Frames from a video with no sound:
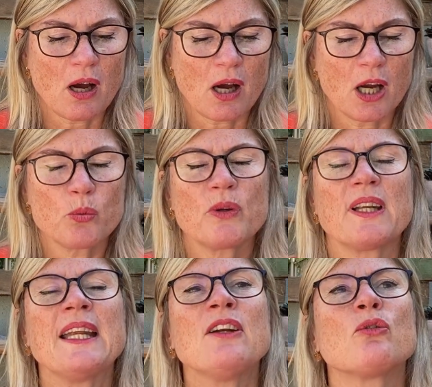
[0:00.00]
I would
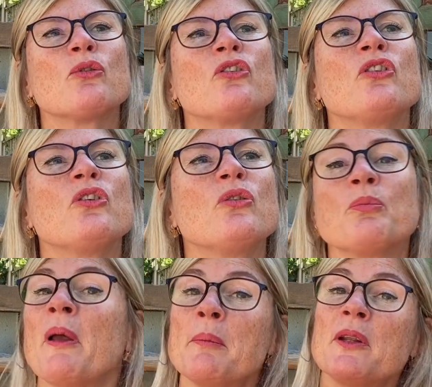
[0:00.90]
introduce
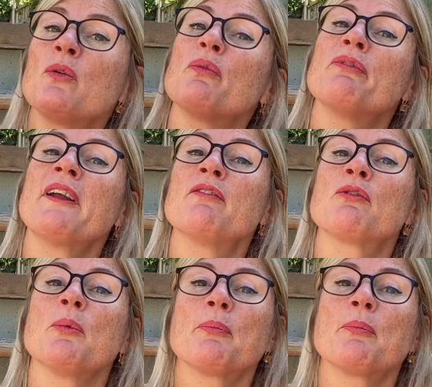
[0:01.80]
maybe your favorite